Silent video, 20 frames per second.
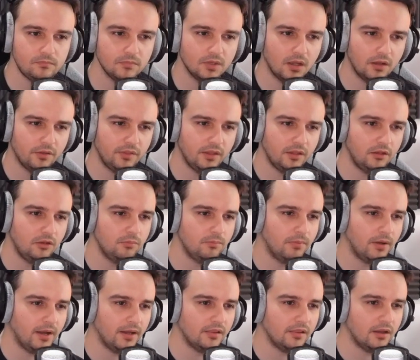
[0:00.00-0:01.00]
I think you
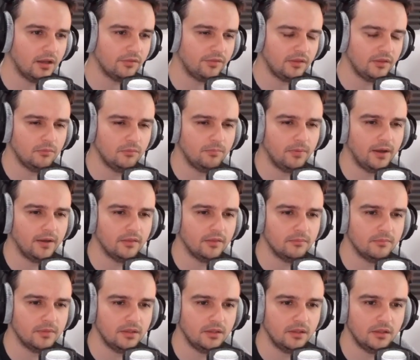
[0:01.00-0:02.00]
buy
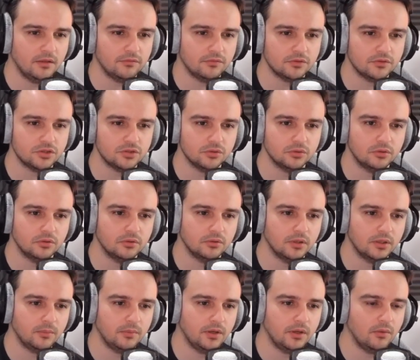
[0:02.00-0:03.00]
them a year for sure.
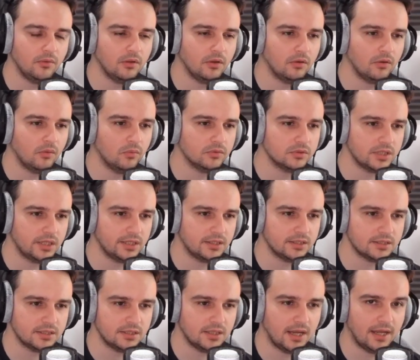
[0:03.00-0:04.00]
Like, we know that Hogwarts
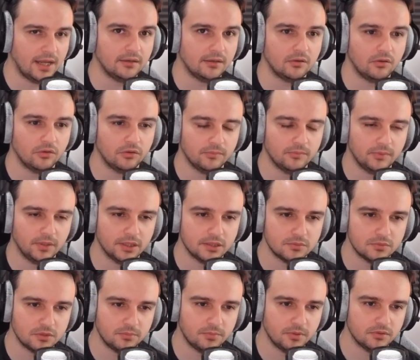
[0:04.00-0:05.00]
Legacy and Gotham Knights
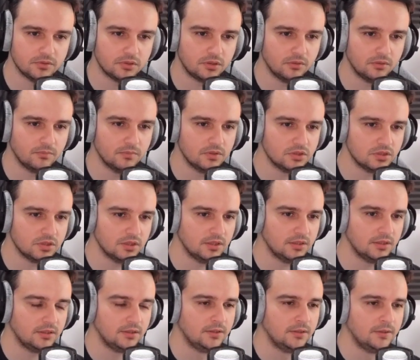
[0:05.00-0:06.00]
were supposed to come this year.
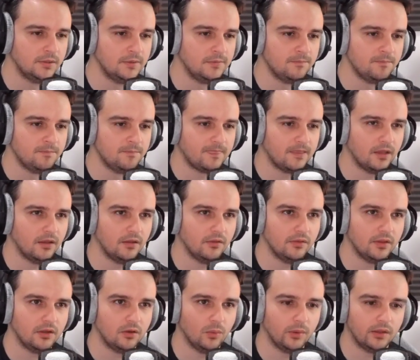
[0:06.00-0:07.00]

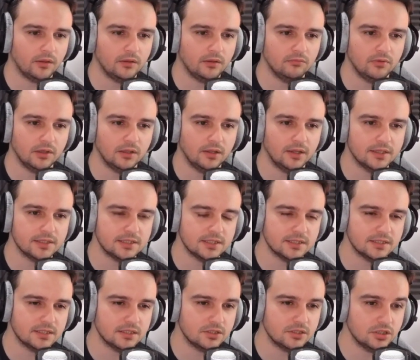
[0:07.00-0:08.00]
They quickly realized
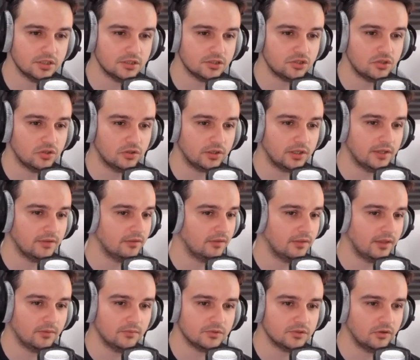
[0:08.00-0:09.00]
as this year struck in
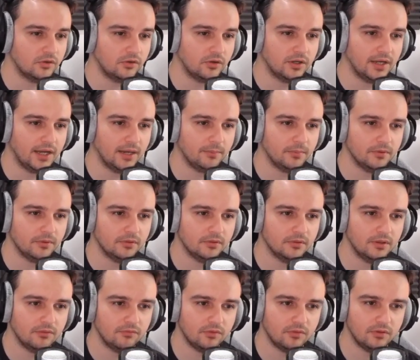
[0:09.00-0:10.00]
that was not going to happen,
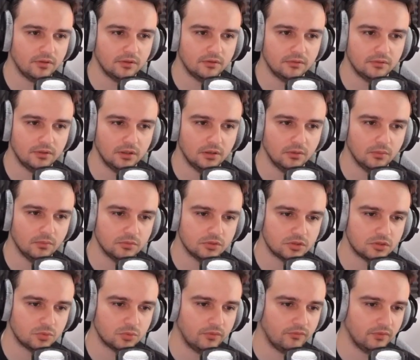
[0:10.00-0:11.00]
and everything, you know, it was
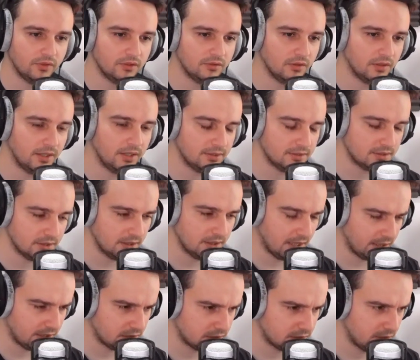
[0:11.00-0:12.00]
swiftly delayed to
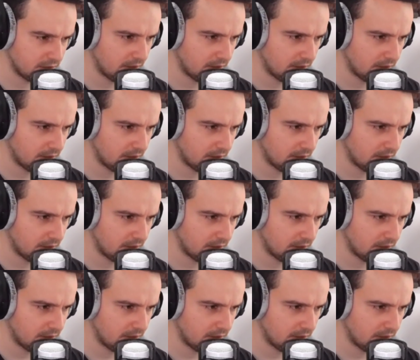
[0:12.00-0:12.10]
next.